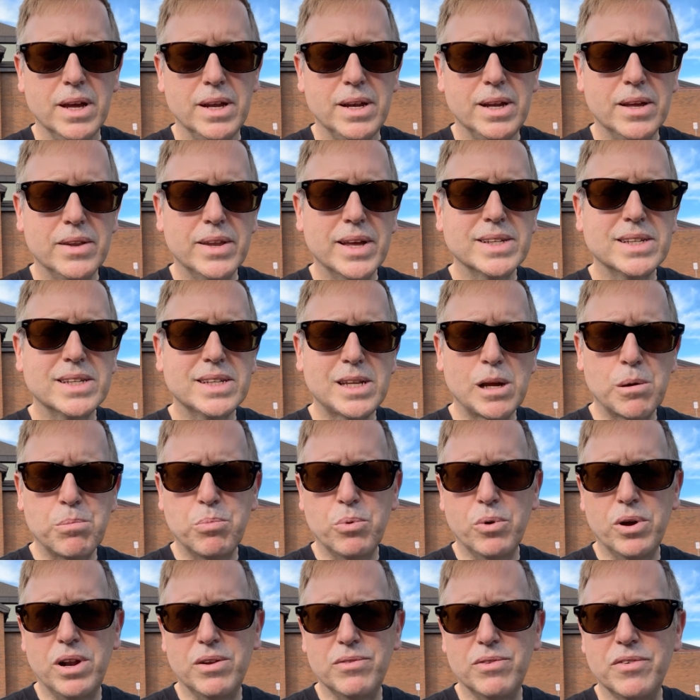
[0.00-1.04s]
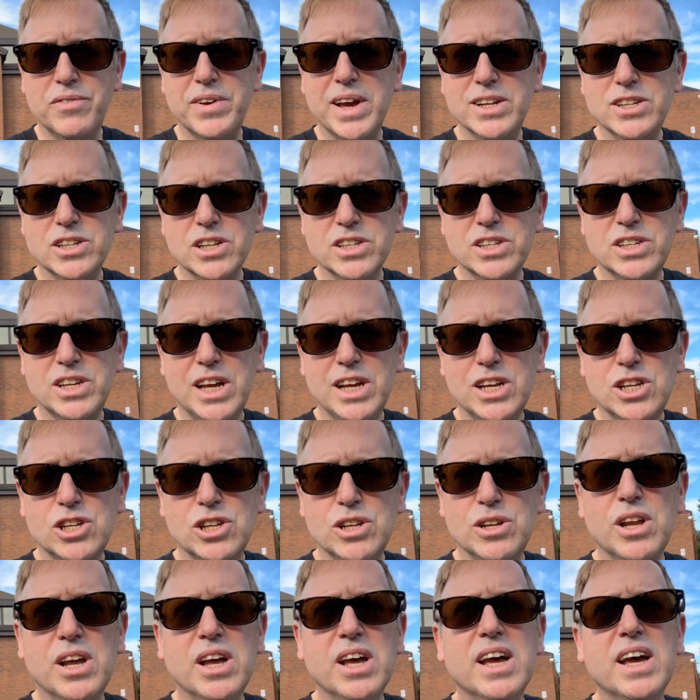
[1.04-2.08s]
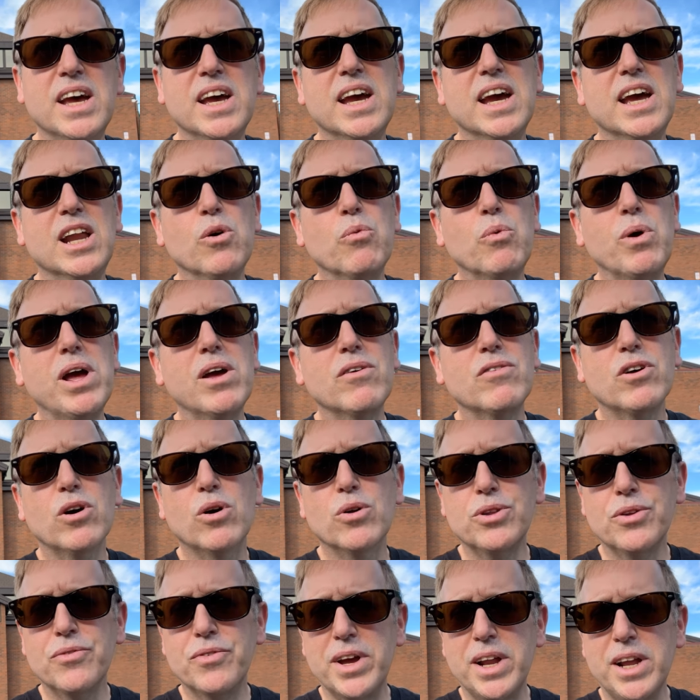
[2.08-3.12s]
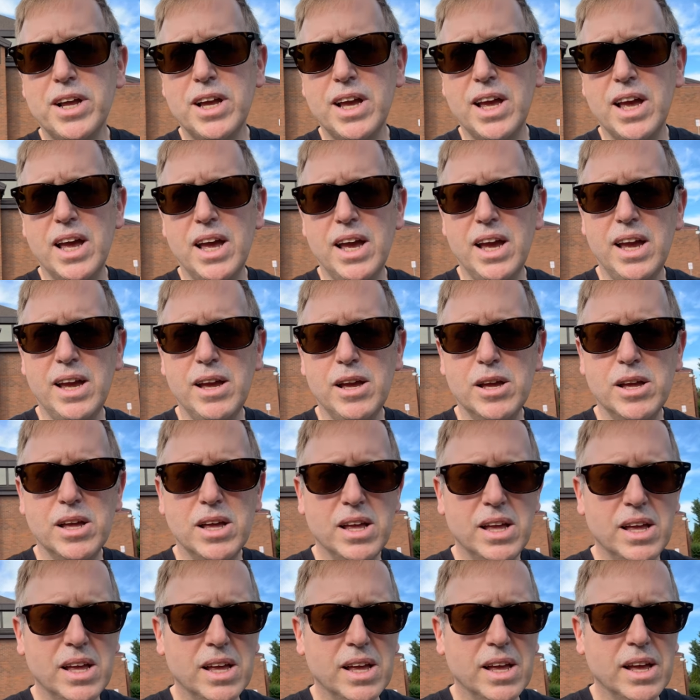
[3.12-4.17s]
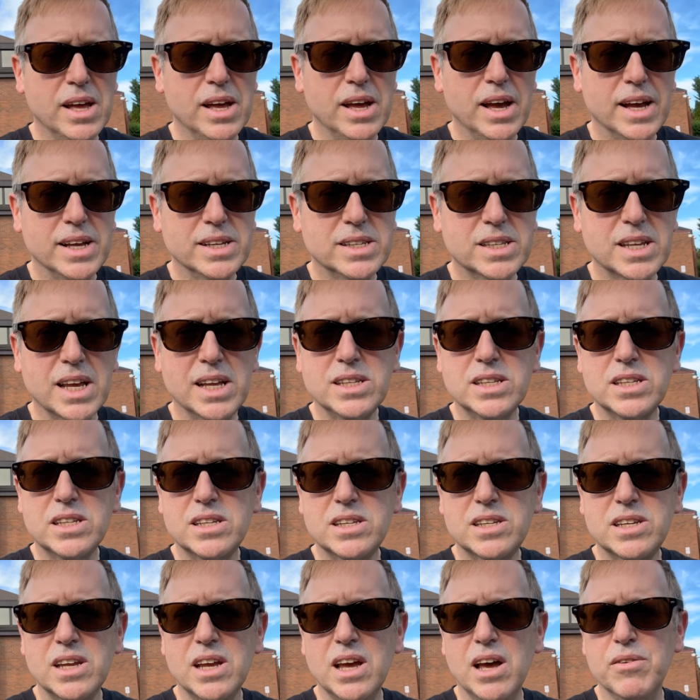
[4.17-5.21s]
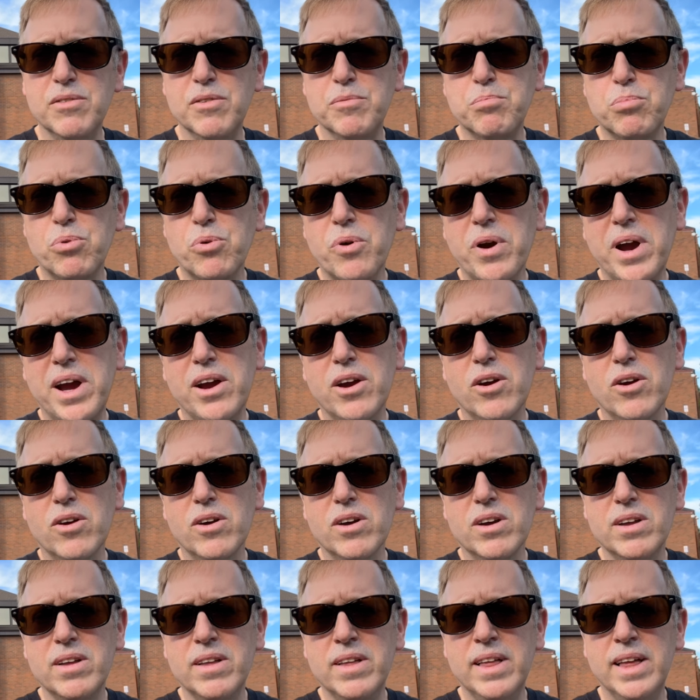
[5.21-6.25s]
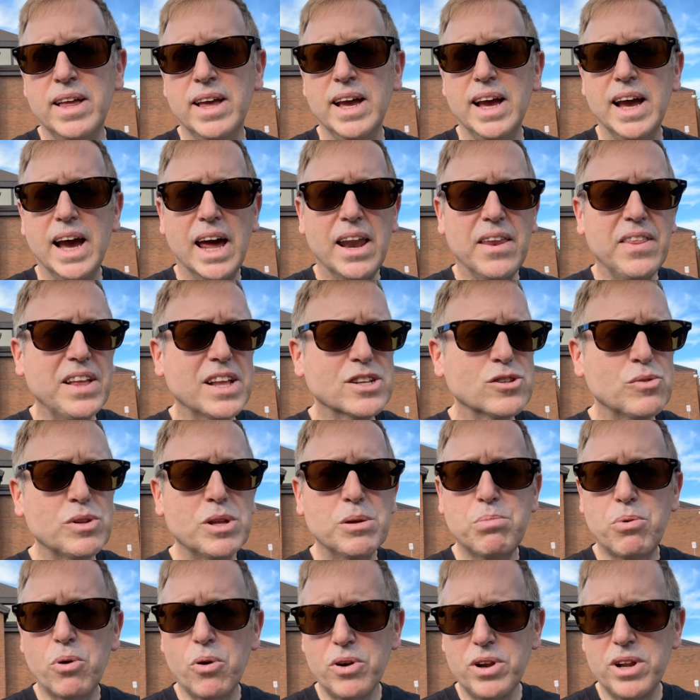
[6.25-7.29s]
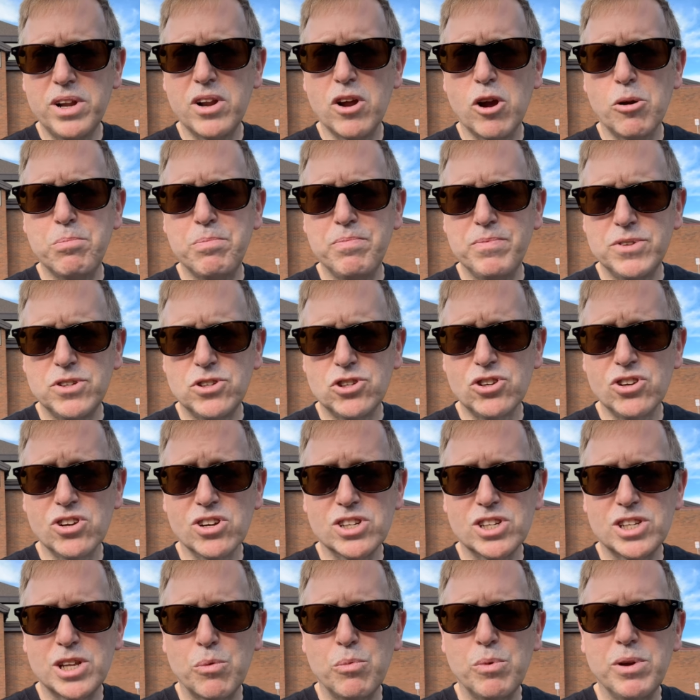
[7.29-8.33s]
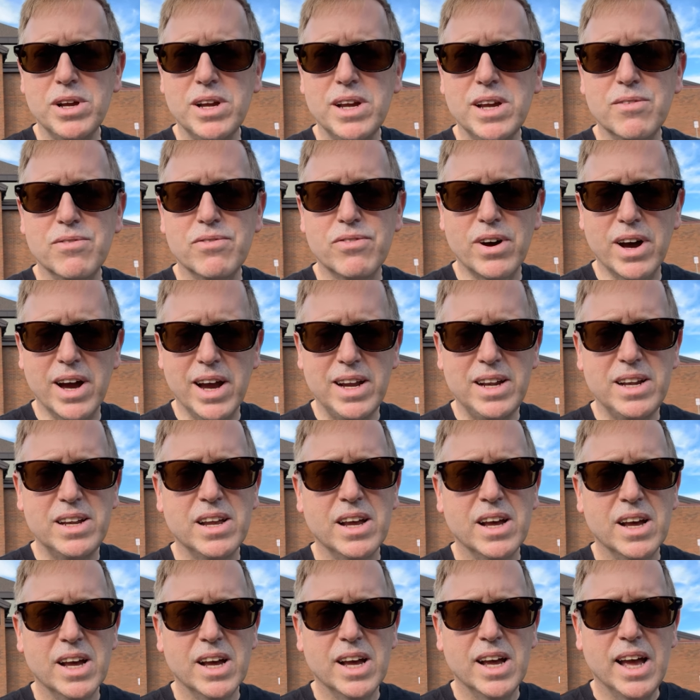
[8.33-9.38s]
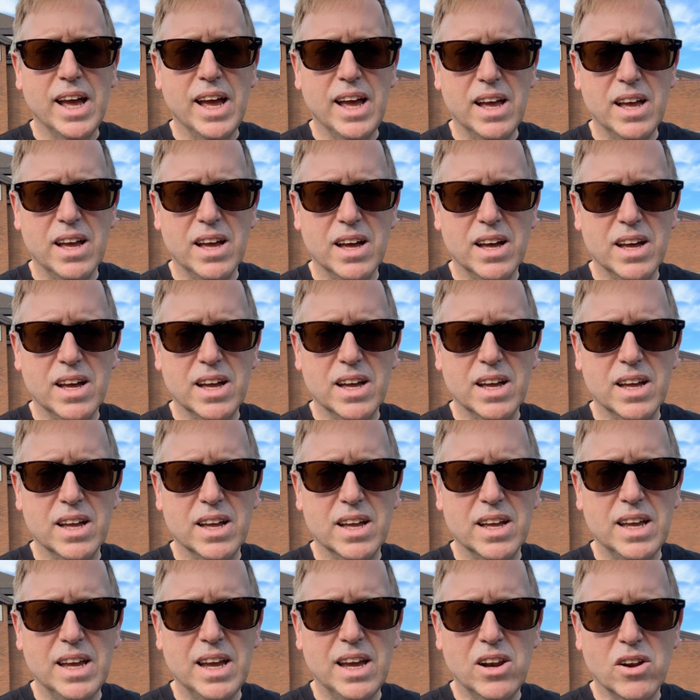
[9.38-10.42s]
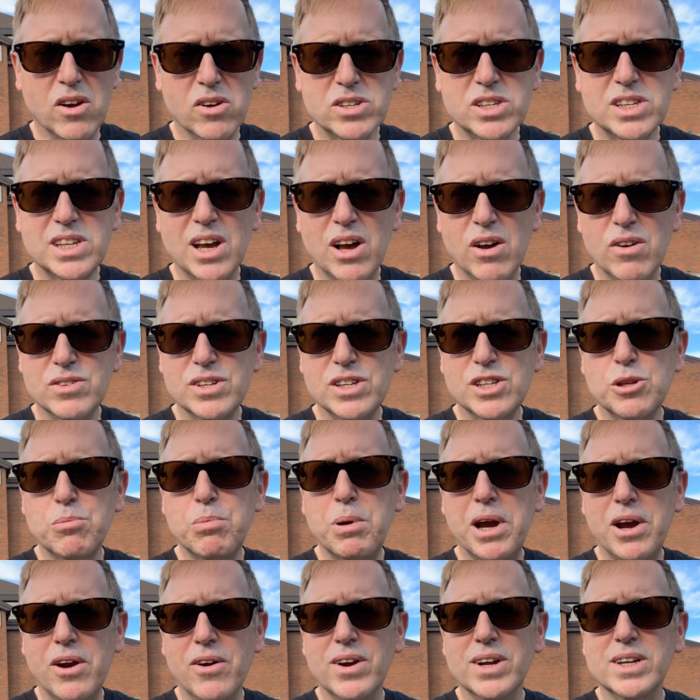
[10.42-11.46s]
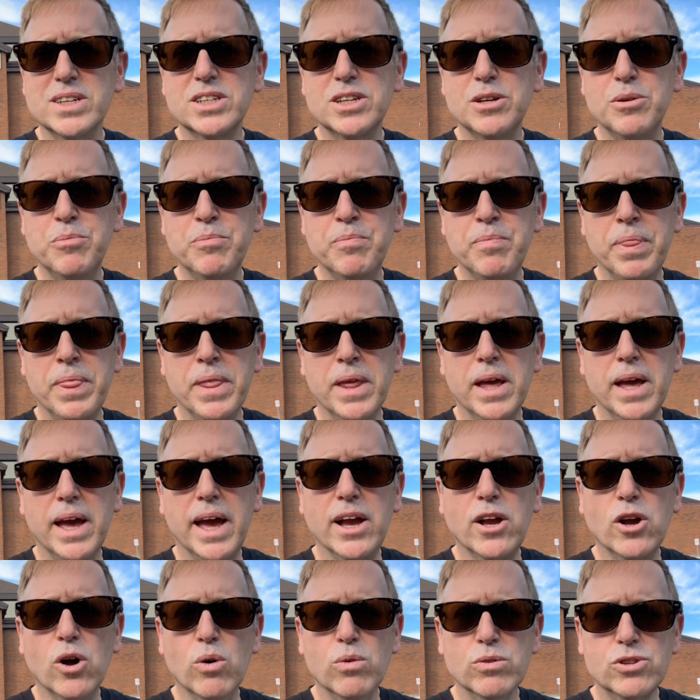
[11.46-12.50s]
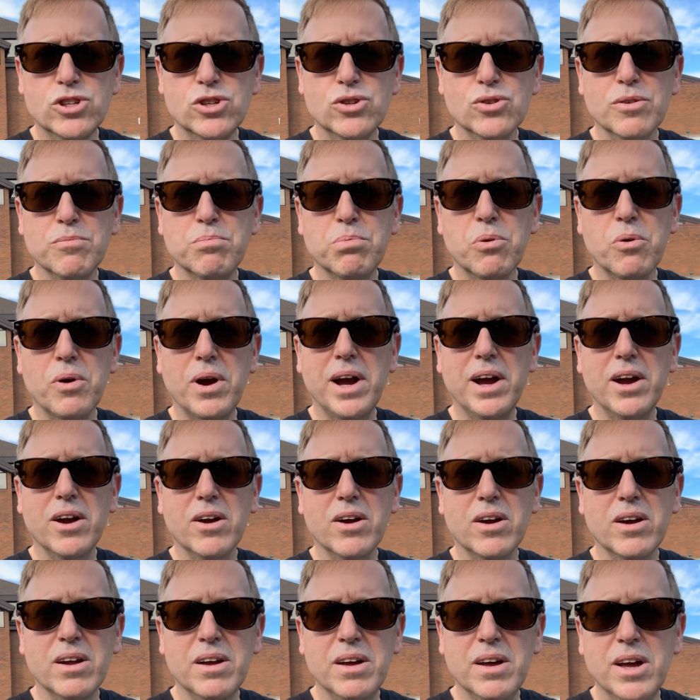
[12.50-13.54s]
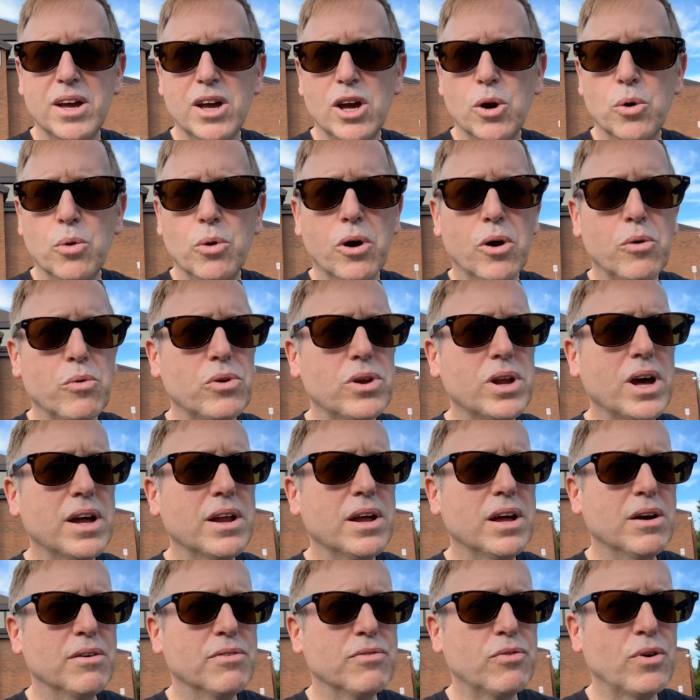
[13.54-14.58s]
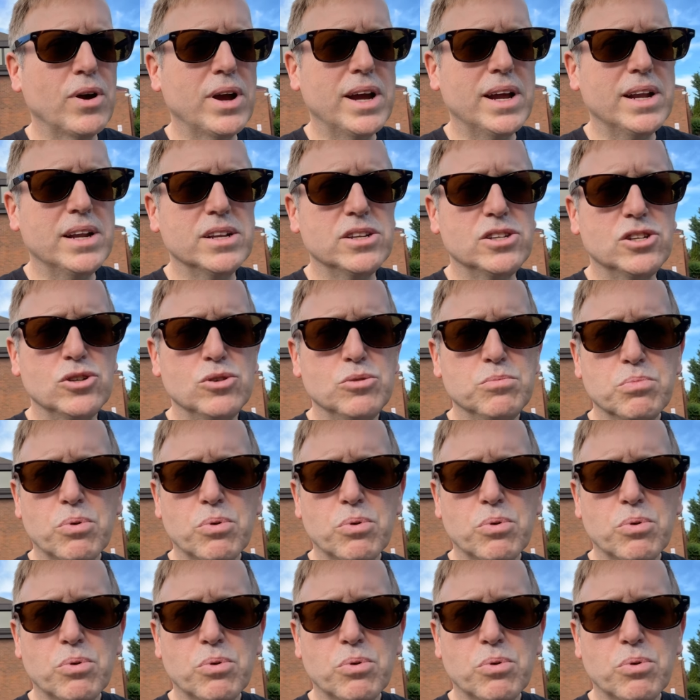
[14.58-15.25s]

Now that's step one of evangelization, in a way of cultivating a sense of a prayer. And I think it's really important in our church that we find in ourselves as a parish a culture of prayer where we're not afraid to